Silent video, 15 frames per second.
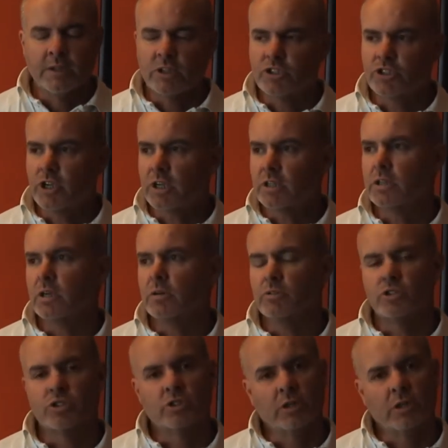Second thing,
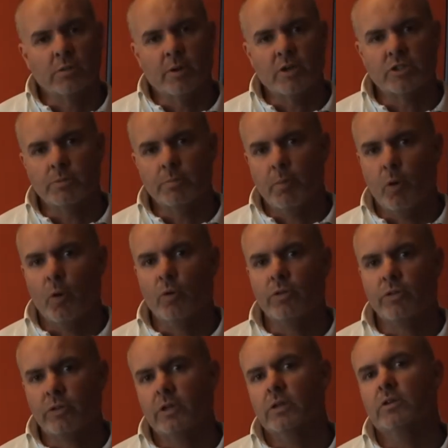which is nearly the most
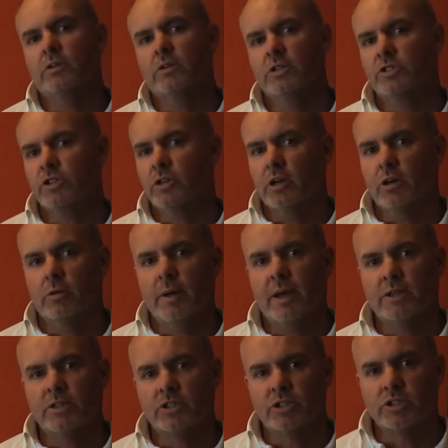important thing you need to know
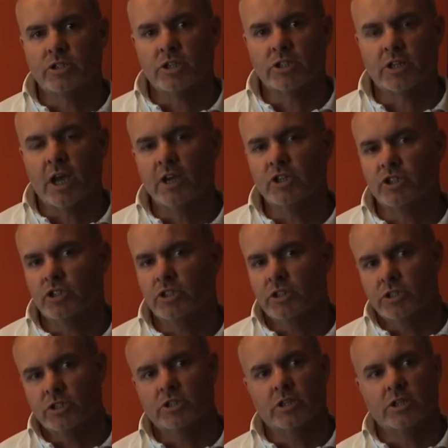about distance education,
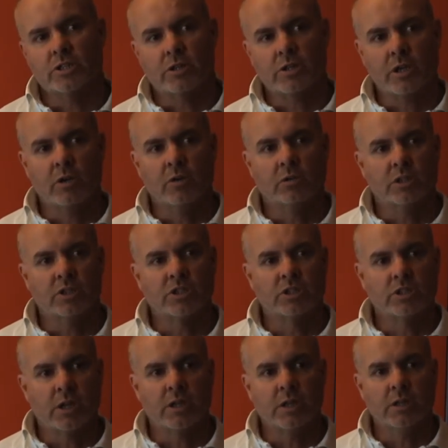is there's a thing called a
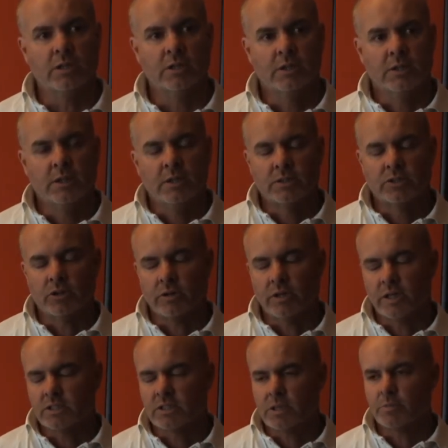
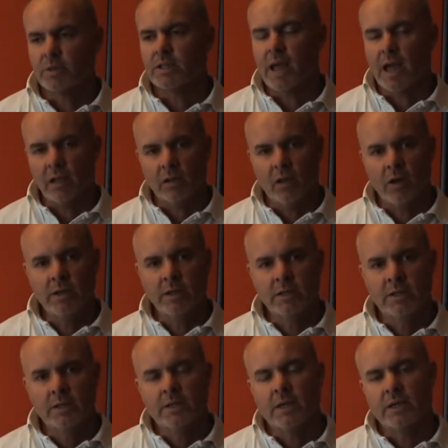subject outline.
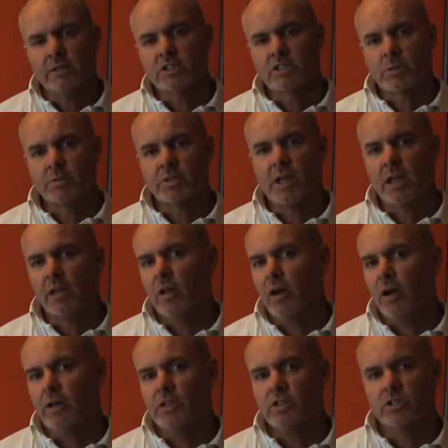And the subject
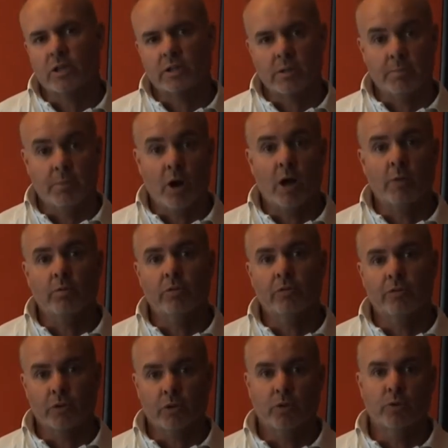outline is like the Bible
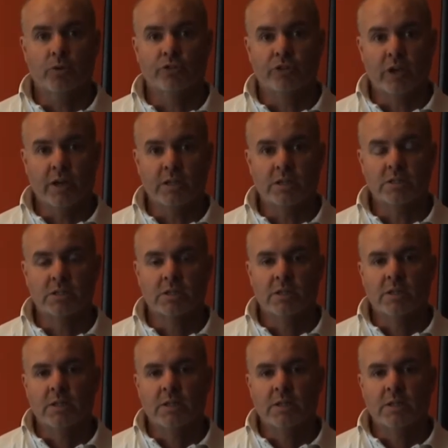for your studies.